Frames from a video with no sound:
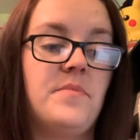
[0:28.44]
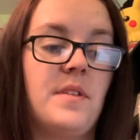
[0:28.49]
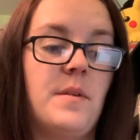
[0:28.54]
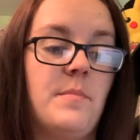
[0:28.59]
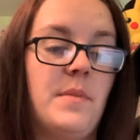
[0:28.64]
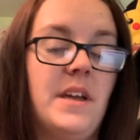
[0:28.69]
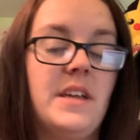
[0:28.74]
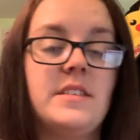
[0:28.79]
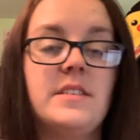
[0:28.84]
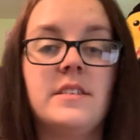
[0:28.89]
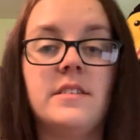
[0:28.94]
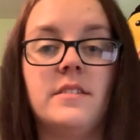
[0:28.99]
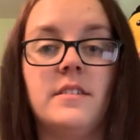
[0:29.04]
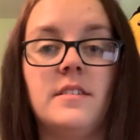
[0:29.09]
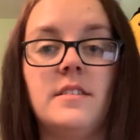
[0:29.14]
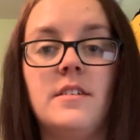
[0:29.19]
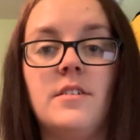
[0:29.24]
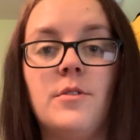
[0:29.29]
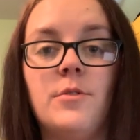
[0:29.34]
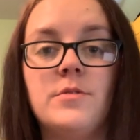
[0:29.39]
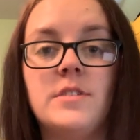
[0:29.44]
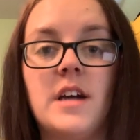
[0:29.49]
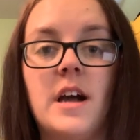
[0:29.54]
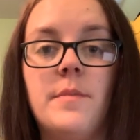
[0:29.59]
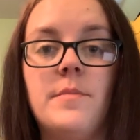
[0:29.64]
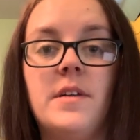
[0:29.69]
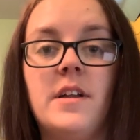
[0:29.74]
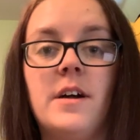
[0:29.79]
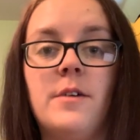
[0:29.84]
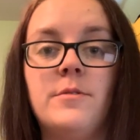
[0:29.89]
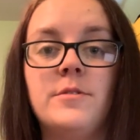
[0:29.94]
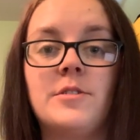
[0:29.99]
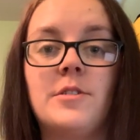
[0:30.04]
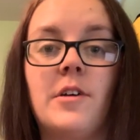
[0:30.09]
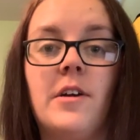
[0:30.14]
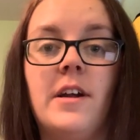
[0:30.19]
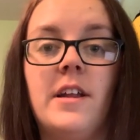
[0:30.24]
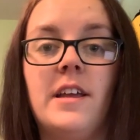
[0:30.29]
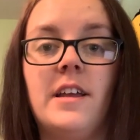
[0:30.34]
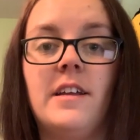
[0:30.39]
Basically, the whole time that I was
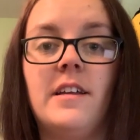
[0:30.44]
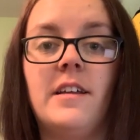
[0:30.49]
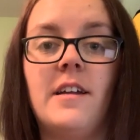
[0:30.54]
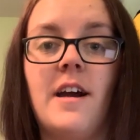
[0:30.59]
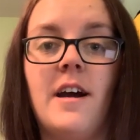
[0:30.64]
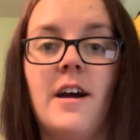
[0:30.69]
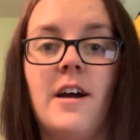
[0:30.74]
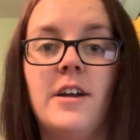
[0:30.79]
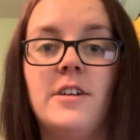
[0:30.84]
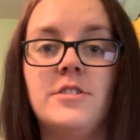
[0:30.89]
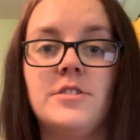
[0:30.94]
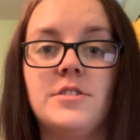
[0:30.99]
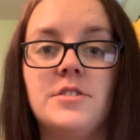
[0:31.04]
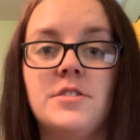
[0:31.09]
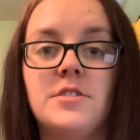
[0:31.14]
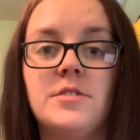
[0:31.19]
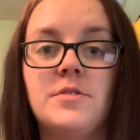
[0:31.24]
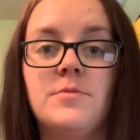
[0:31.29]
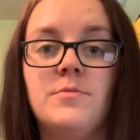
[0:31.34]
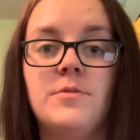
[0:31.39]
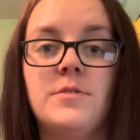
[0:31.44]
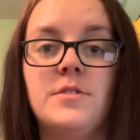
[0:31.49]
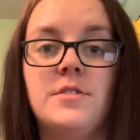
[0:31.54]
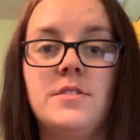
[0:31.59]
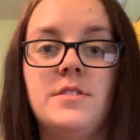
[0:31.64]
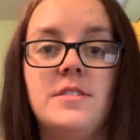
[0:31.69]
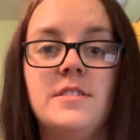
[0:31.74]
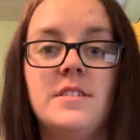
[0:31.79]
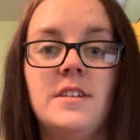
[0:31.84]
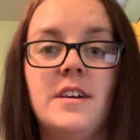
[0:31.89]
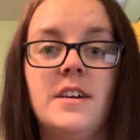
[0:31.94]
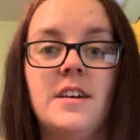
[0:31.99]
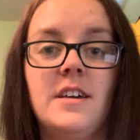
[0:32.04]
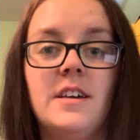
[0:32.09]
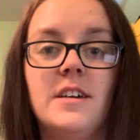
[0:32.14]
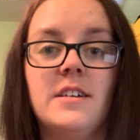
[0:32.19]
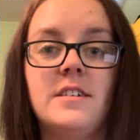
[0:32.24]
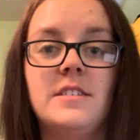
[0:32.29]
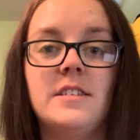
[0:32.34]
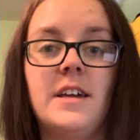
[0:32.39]
grading, I just was
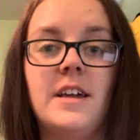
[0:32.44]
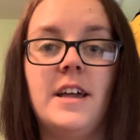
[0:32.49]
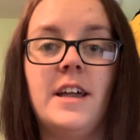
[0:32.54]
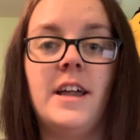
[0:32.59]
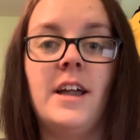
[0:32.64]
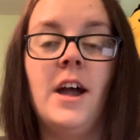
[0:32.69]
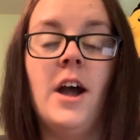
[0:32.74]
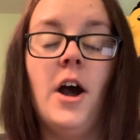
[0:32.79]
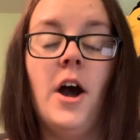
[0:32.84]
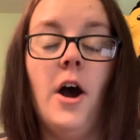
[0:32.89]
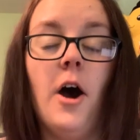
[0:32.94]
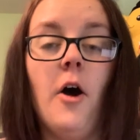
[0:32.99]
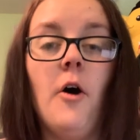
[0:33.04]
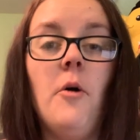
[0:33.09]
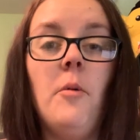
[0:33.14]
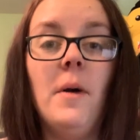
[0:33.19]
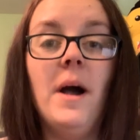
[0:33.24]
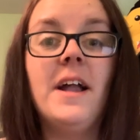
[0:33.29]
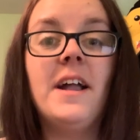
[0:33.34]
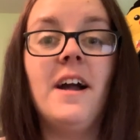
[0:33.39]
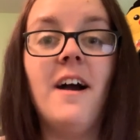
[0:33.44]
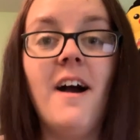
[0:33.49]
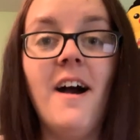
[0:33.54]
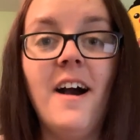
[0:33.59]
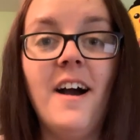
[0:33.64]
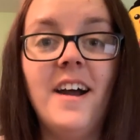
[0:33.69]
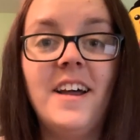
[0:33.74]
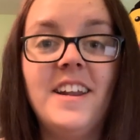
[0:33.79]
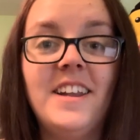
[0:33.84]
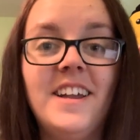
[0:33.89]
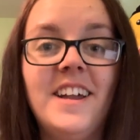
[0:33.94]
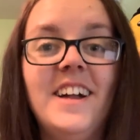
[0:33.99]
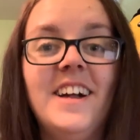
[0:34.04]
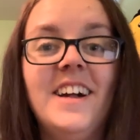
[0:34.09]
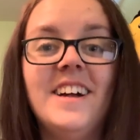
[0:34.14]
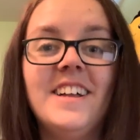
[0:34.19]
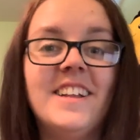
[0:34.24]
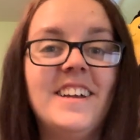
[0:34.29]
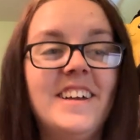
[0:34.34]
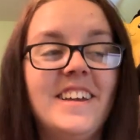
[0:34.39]
saying, "Oh my God,
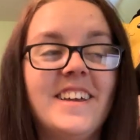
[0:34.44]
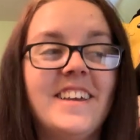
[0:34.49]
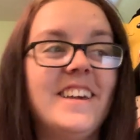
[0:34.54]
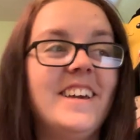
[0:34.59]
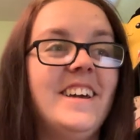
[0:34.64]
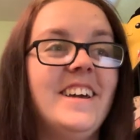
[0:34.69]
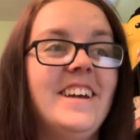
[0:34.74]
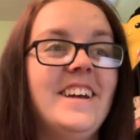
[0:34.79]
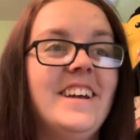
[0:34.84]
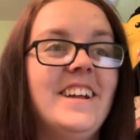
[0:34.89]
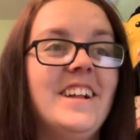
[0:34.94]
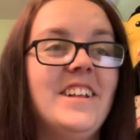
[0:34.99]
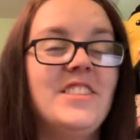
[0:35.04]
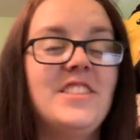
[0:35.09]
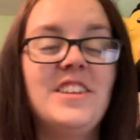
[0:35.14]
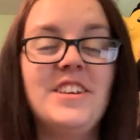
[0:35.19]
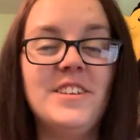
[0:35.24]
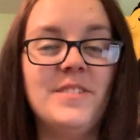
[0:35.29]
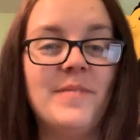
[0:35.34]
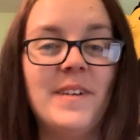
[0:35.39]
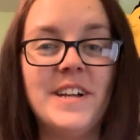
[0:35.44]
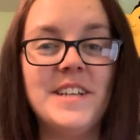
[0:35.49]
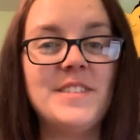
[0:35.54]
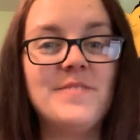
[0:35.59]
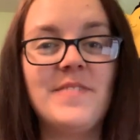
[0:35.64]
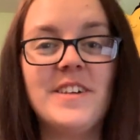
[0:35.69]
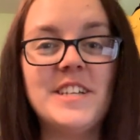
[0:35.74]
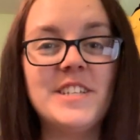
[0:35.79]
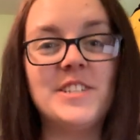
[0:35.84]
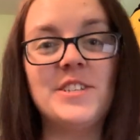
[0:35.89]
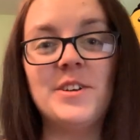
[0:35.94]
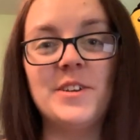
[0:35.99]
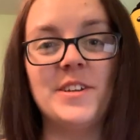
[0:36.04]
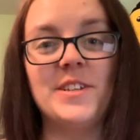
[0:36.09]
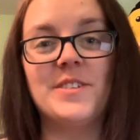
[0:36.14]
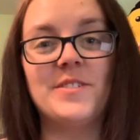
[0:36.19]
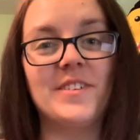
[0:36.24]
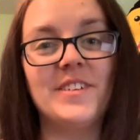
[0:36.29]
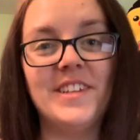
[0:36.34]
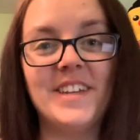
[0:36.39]
like, did my
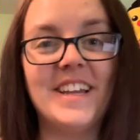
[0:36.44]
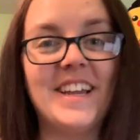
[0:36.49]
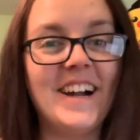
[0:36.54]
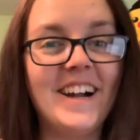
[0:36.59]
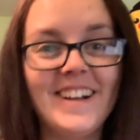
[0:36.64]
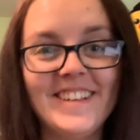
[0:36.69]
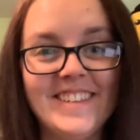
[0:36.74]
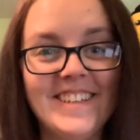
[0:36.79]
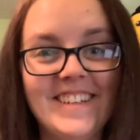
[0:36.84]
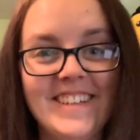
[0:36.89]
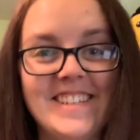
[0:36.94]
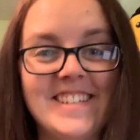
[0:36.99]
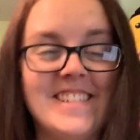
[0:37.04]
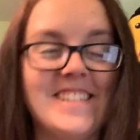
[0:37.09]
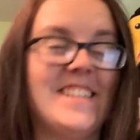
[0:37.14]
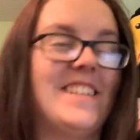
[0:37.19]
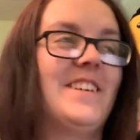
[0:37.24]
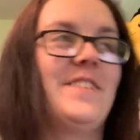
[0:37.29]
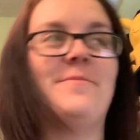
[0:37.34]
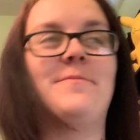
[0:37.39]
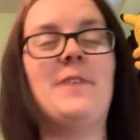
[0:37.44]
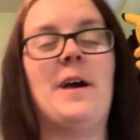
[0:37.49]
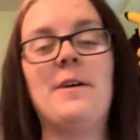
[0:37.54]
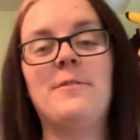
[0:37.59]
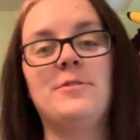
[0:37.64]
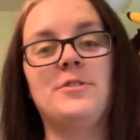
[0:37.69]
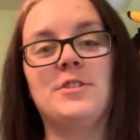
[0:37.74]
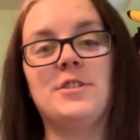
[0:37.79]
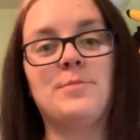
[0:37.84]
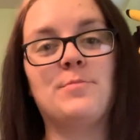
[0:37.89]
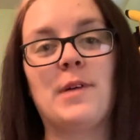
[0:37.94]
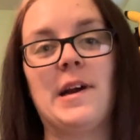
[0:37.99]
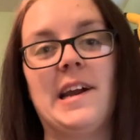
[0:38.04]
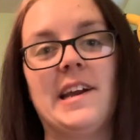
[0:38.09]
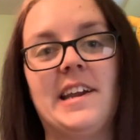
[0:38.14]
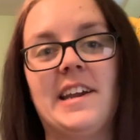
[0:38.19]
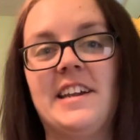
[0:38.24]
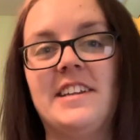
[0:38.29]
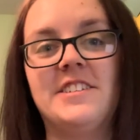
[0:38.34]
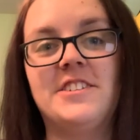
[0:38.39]
students really got this?" And I was just
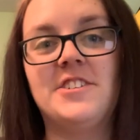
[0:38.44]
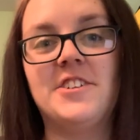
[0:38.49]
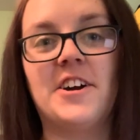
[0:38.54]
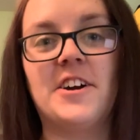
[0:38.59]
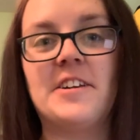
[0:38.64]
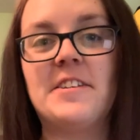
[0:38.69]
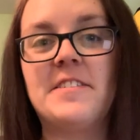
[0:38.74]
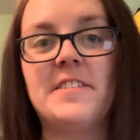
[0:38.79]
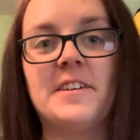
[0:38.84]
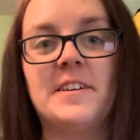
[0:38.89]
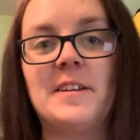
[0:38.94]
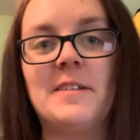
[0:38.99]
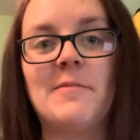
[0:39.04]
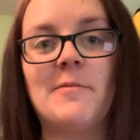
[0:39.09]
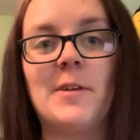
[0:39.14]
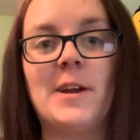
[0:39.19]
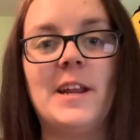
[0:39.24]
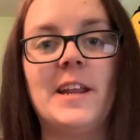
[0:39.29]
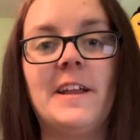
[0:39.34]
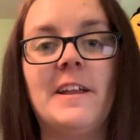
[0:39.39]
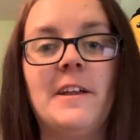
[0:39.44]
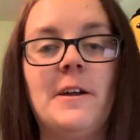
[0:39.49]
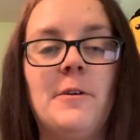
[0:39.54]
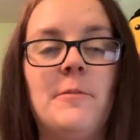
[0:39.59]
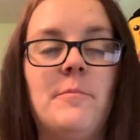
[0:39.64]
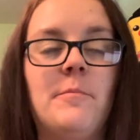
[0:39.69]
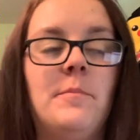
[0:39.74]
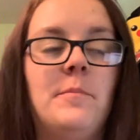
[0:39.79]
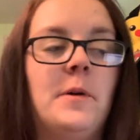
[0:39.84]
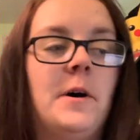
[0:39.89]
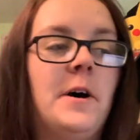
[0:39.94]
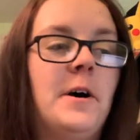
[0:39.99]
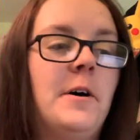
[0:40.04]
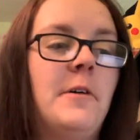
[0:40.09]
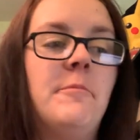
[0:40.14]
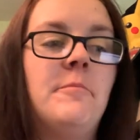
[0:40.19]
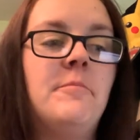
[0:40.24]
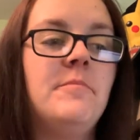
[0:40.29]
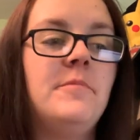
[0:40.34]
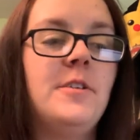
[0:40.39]
bragging to Jonathan and reading him
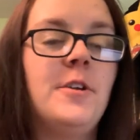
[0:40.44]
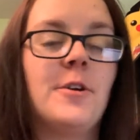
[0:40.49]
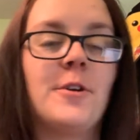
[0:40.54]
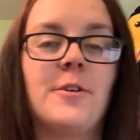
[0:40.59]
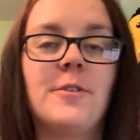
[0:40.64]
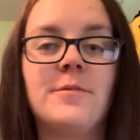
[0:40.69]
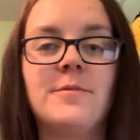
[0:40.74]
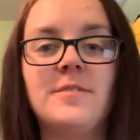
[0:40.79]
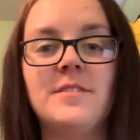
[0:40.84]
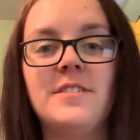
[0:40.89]
your